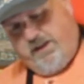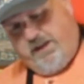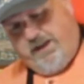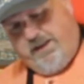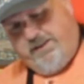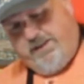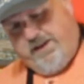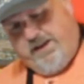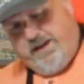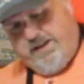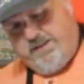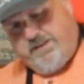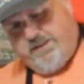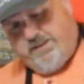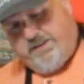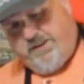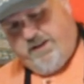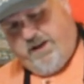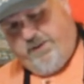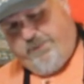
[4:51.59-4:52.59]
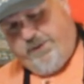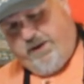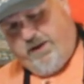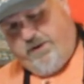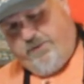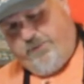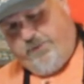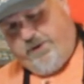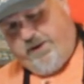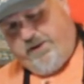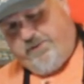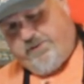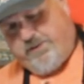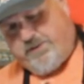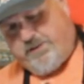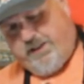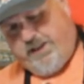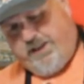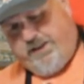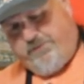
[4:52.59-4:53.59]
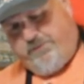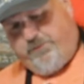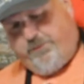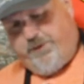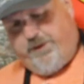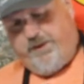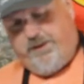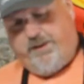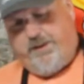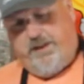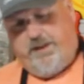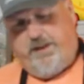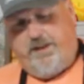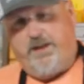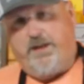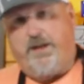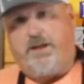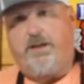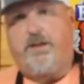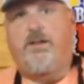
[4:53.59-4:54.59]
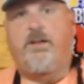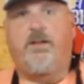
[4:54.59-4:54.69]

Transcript: and then I just top it off whatever's left with the uh,